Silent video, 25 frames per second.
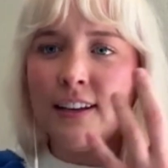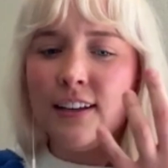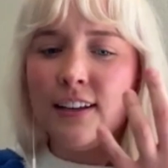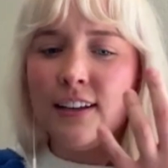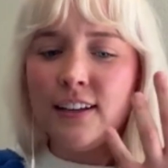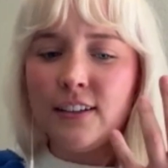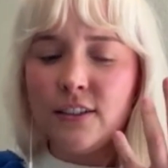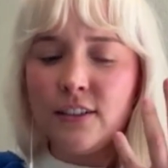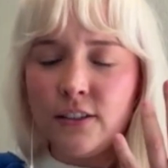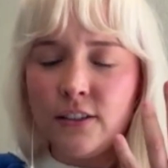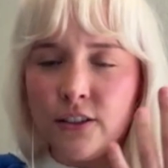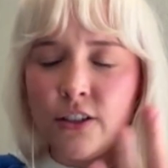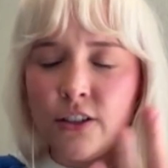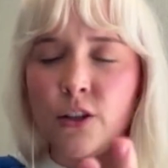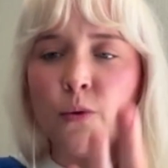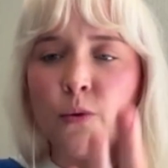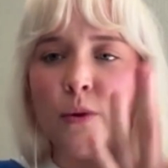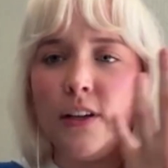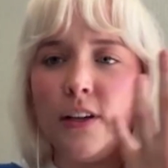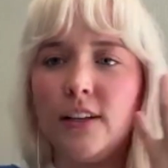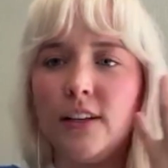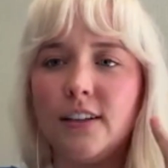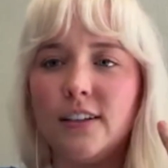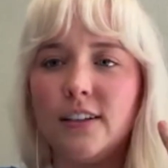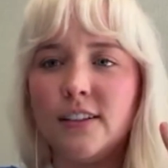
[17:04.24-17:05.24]

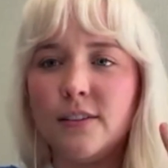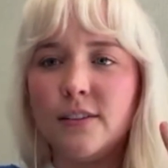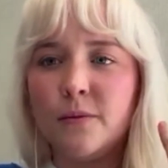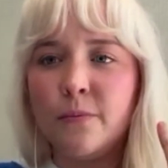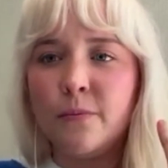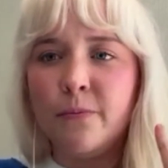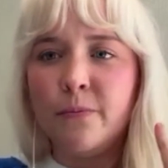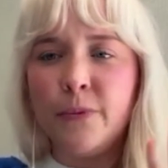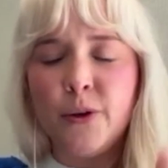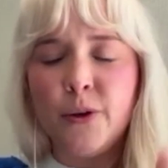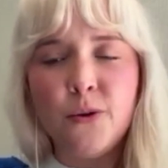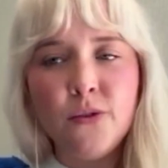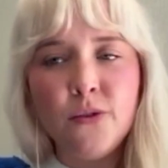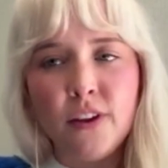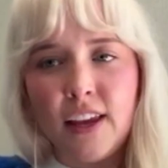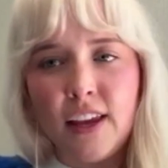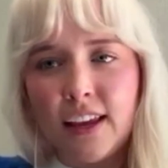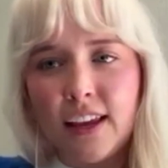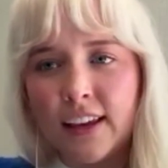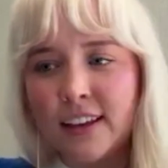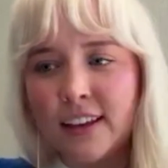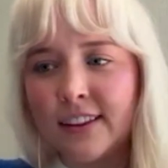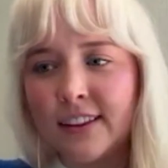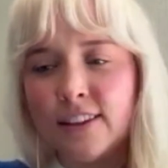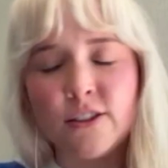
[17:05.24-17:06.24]
genuine music,
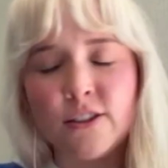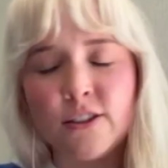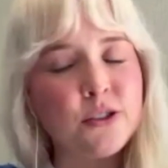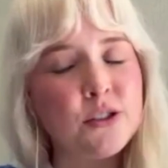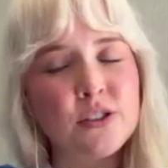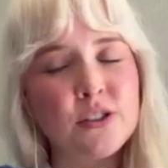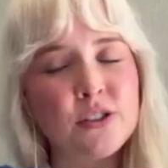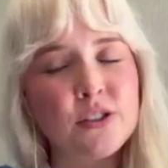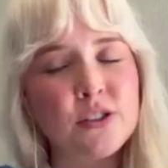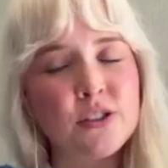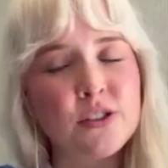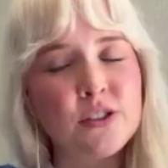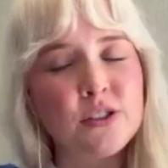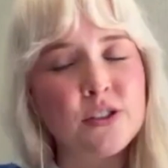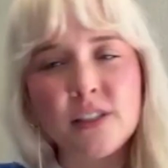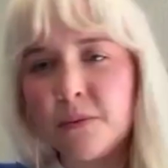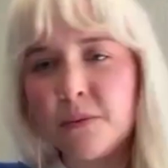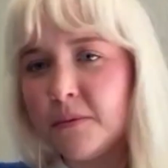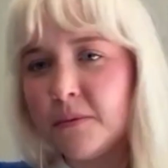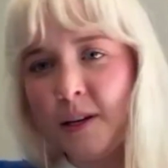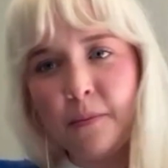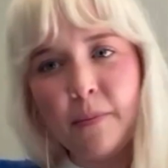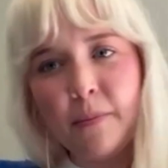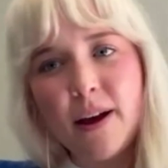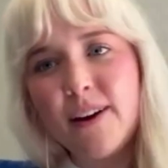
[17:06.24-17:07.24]
there's just something
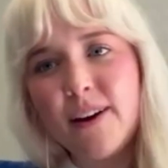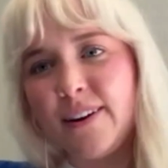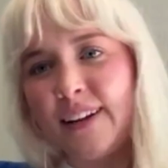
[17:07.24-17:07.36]
about it.